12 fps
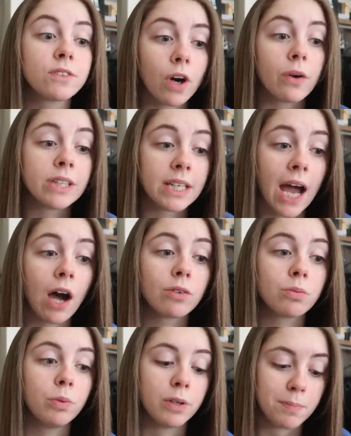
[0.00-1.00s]
of growing it
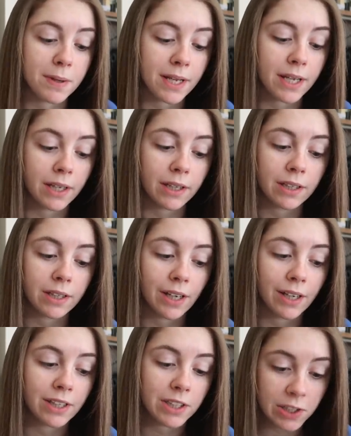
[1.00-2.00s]
out would be
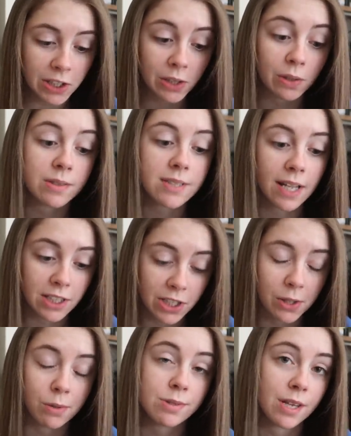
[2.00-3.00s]
years and
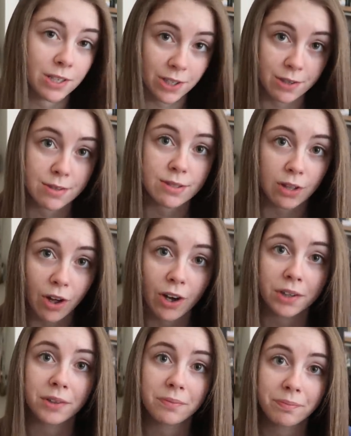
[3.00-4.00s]
years and years
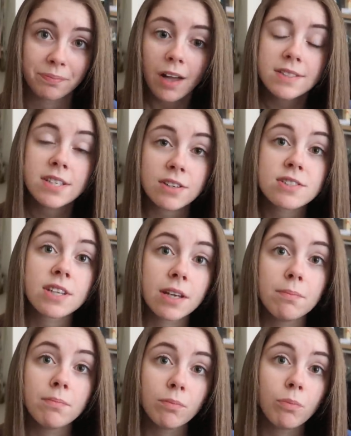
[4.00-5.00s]
long.
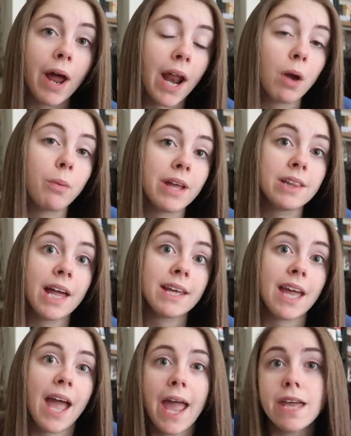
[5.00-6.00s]
Seriously, when I wait
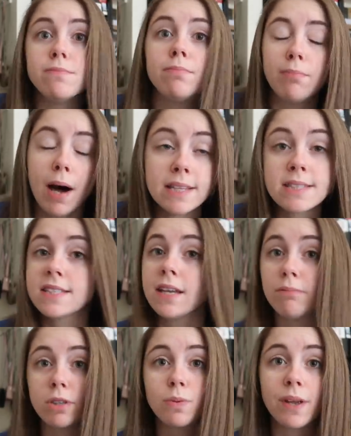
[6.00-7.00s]
like eight months
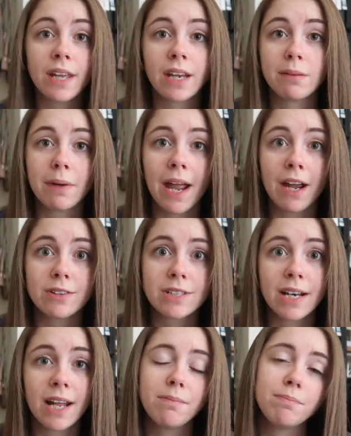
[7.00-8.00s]
in between getting my hair
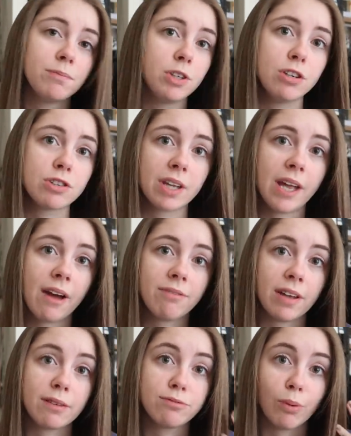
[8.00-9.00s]
done, I usually have
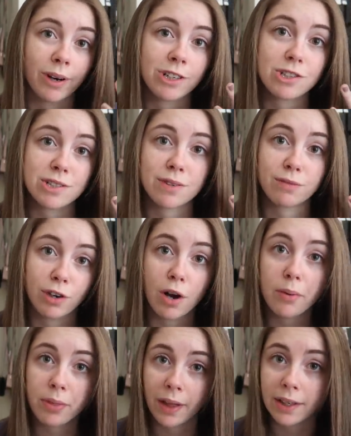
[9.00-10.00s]
like four inches of
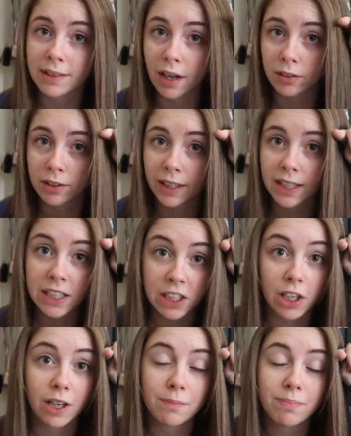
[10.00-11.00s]
growth, like down to like
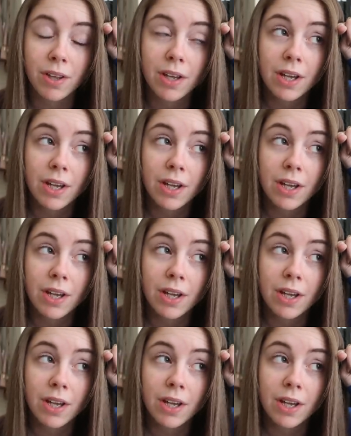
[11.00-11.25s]
here.